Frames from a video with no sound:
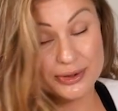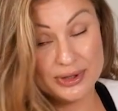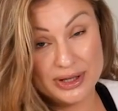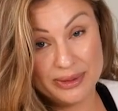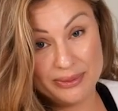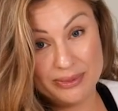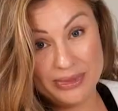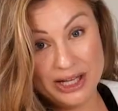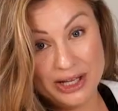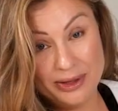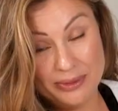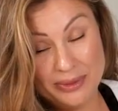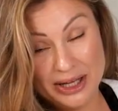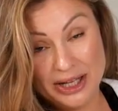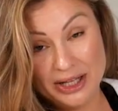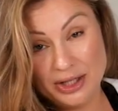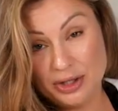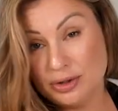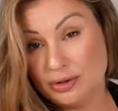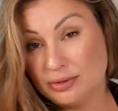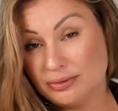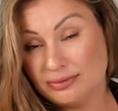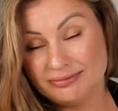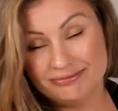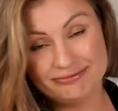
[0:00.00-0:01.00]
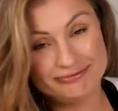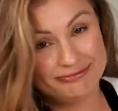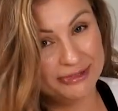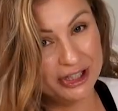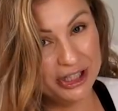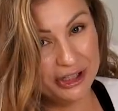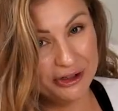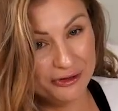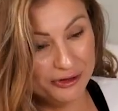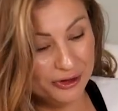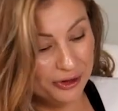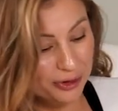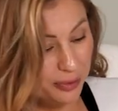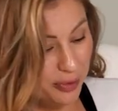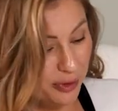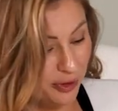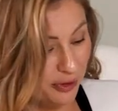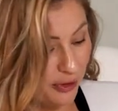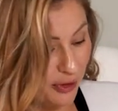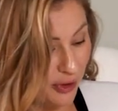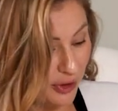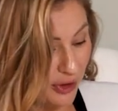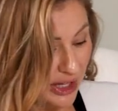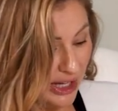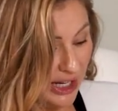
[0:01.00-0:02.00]
to the main menu if you
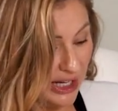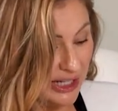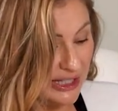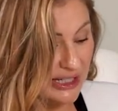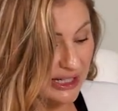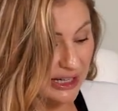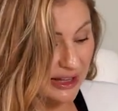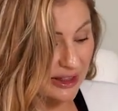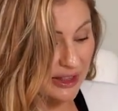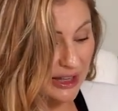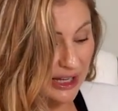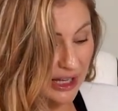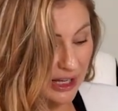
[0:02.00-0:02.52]
prefer that, and